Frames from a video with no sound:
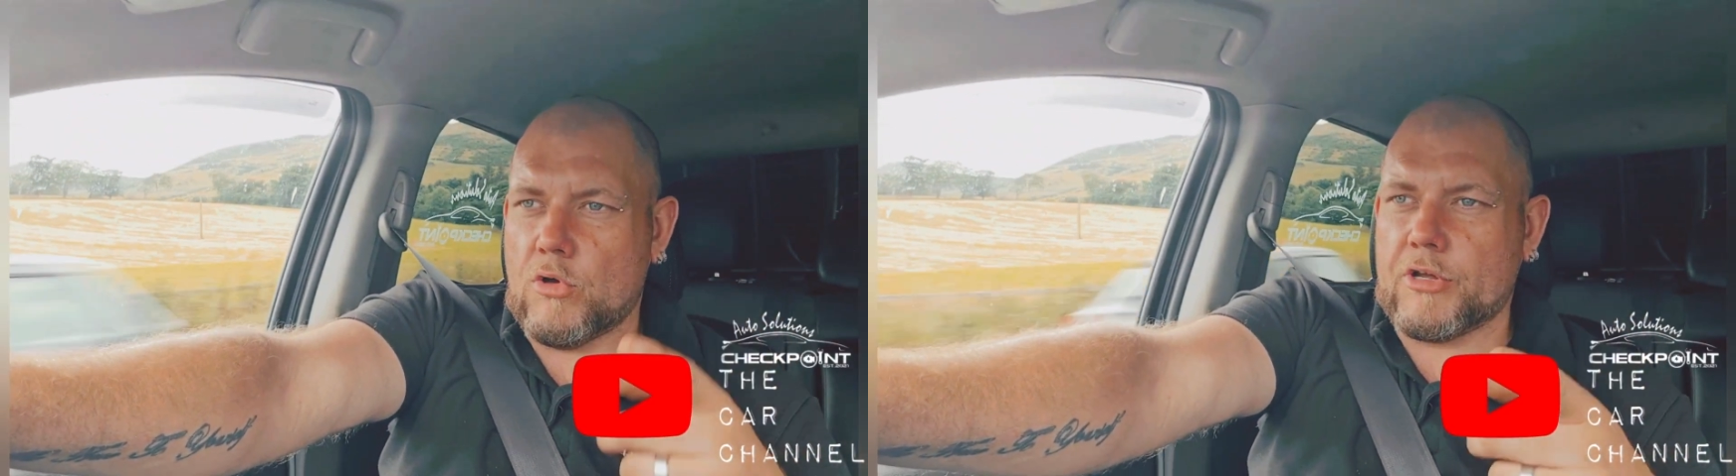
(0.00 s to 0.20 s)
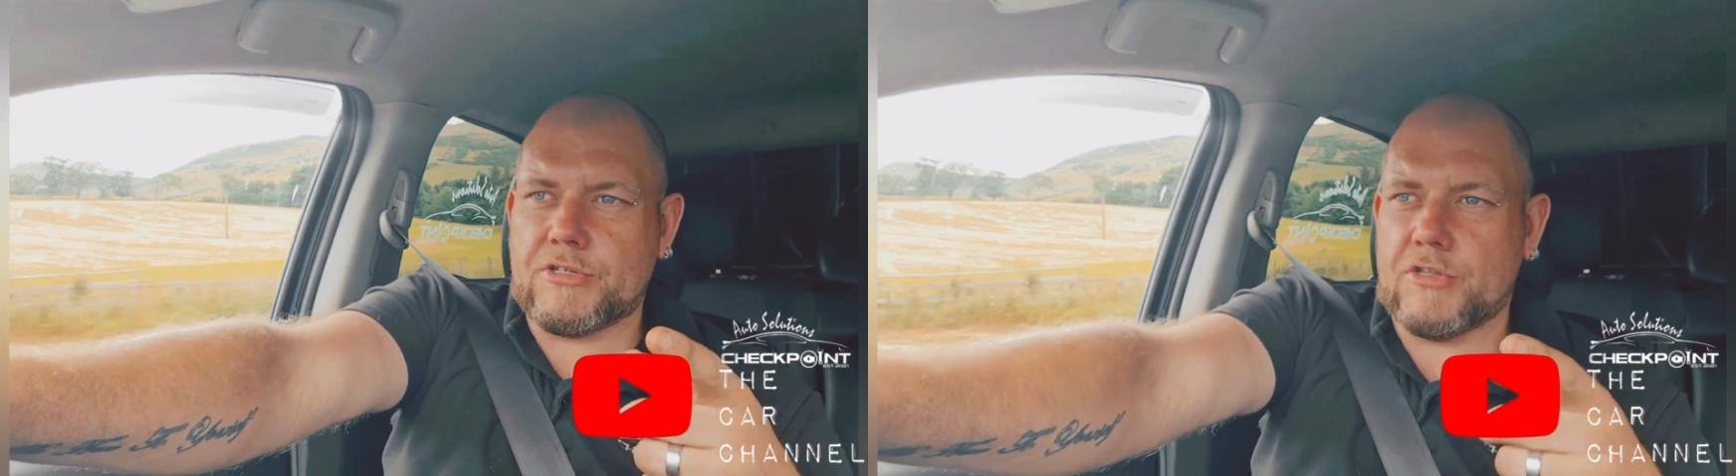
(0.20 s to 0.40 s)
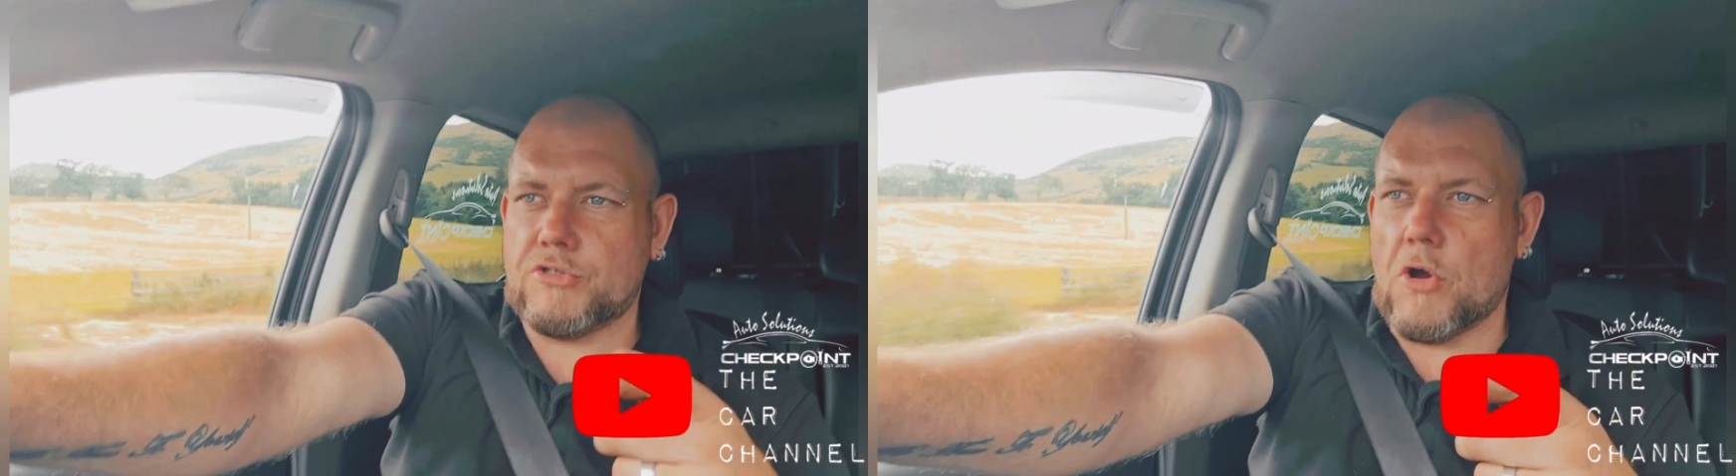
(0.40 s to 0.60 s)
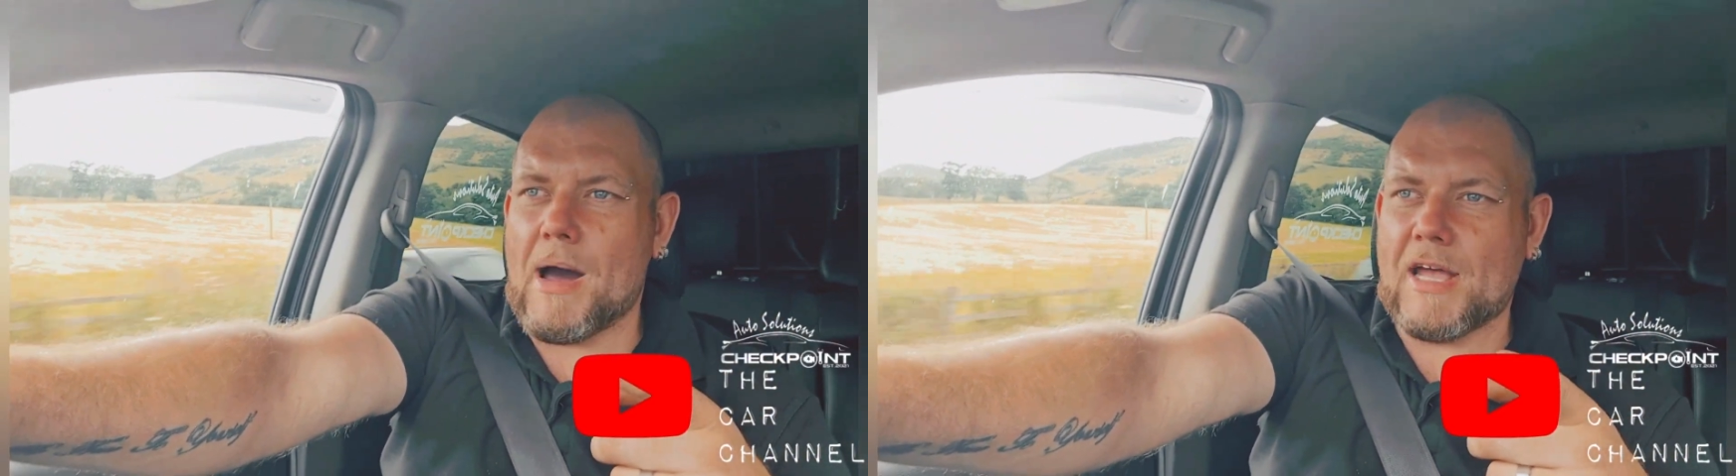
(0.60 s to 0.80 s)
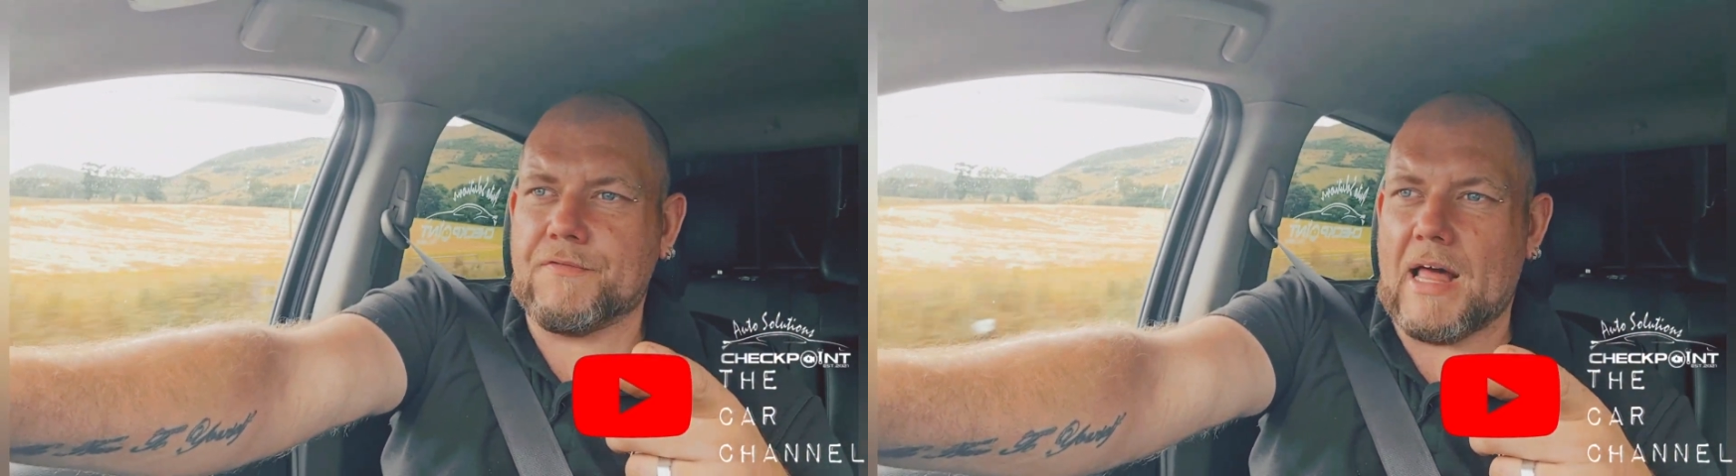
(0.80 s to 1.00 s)
noticed that the dual
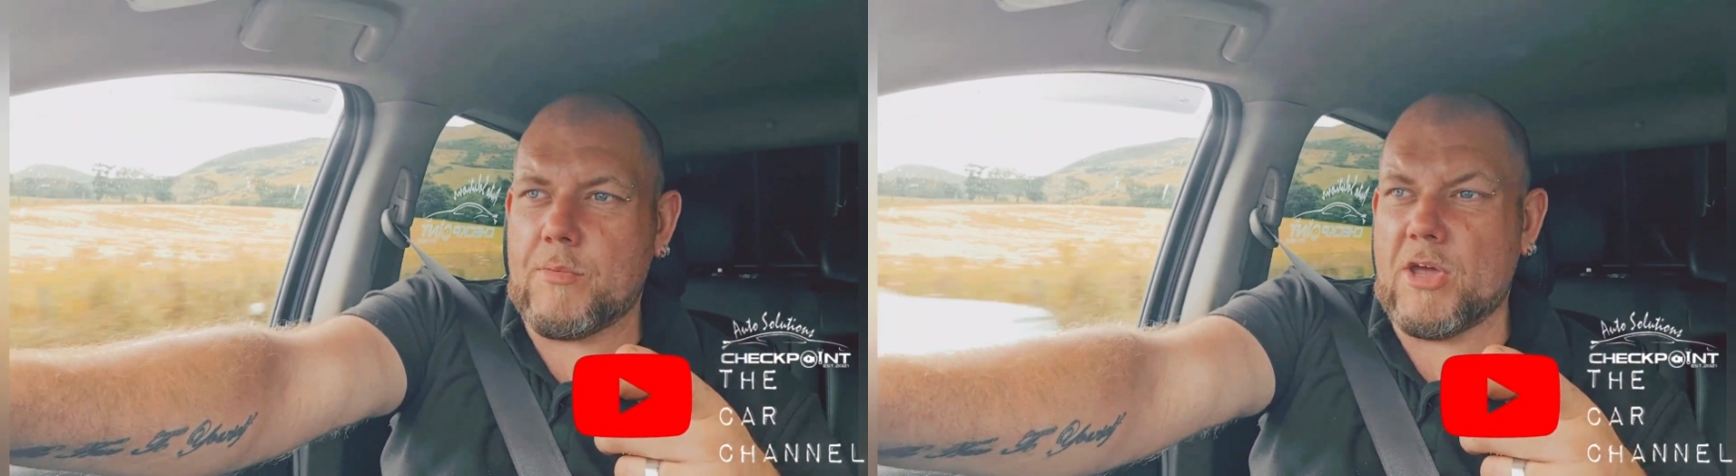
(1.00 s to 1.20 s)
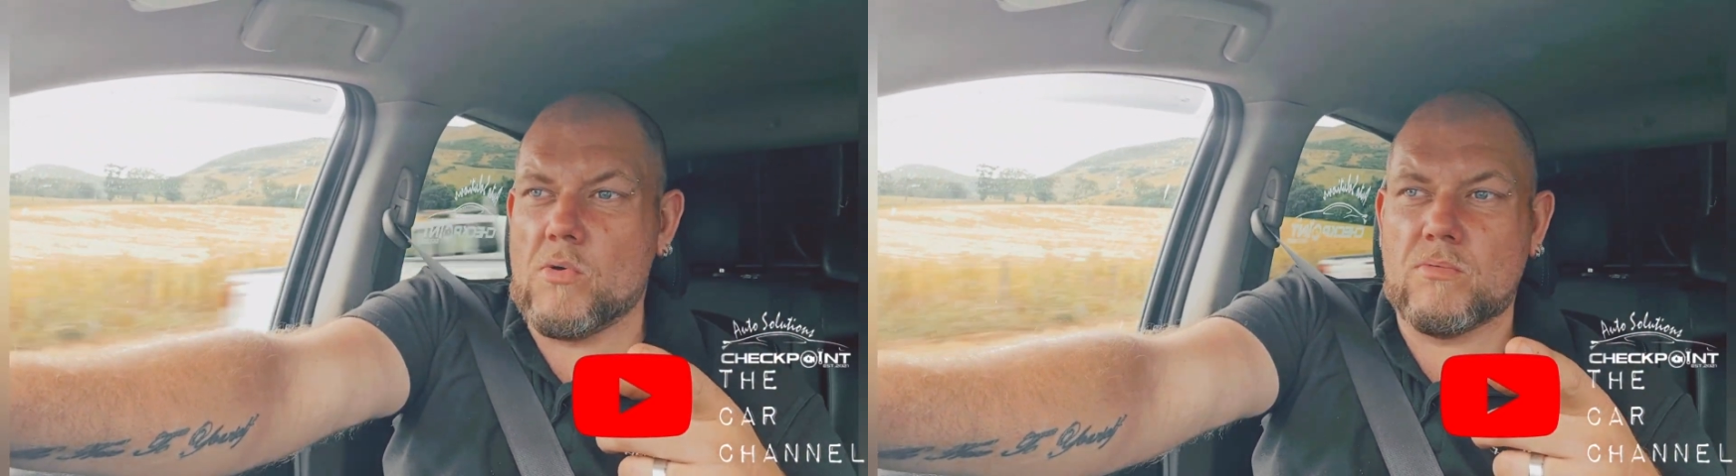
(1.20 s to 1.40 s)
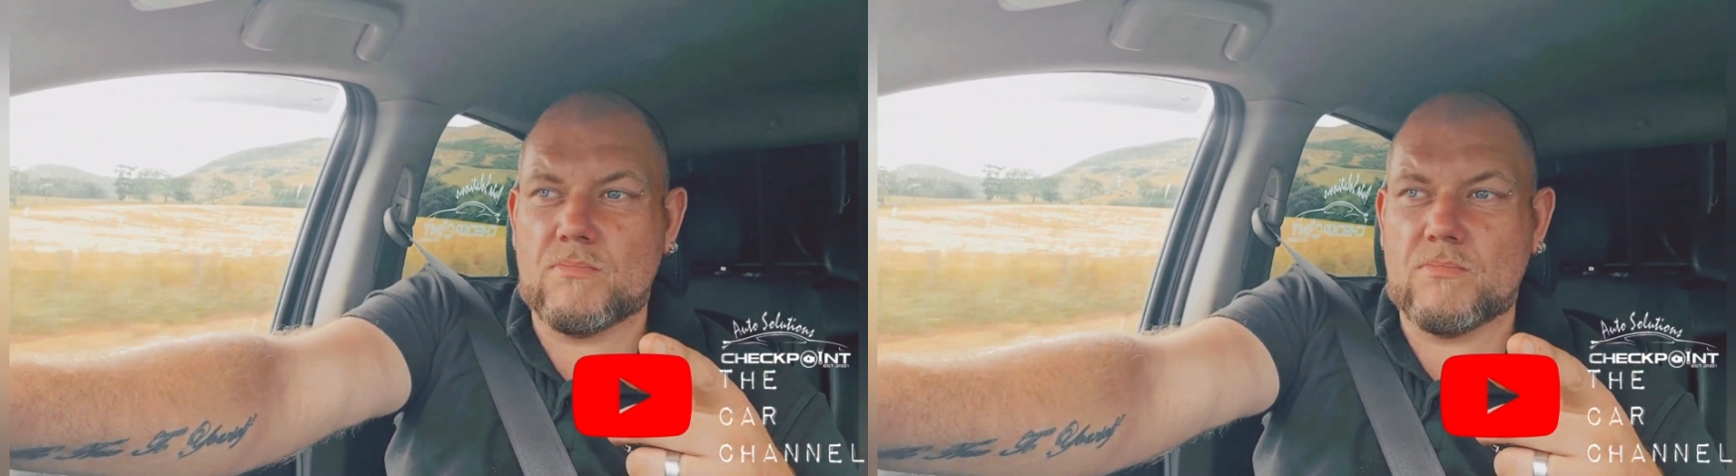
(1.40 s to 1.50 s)
mass flywheel